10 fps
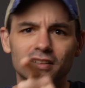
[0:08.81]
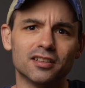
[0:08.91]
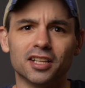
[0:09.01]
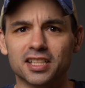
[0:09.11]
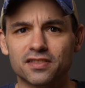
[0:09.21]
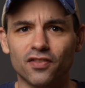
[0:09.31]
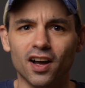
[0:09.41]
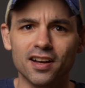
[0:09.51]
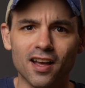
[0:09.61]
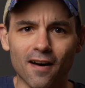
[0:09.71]
Let's
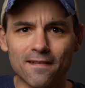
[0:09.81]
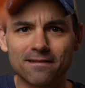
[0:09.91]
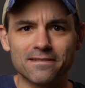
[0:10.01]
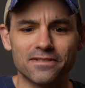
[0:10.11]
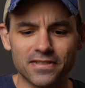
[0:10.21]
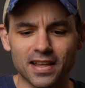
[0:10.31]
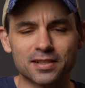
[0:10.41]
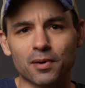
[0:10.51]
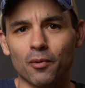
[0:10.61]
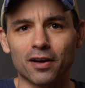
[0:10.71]
find out. It is
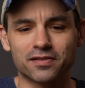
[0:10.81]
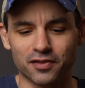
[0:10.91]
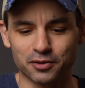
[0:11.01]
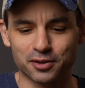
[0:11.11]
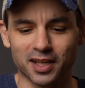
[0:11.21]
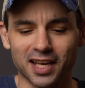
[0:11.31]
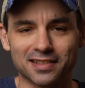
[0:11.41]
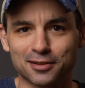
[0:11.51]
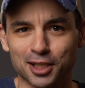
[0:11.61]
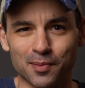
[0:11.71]
my wife's phone, so I
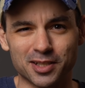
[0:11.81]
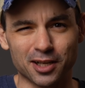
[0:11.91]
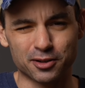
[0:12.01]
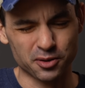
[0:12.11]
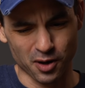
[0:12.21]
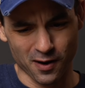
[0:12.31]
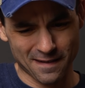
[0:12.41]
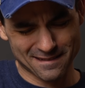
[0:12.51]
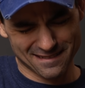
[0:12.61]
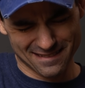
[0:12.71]
can't slam it down too hard.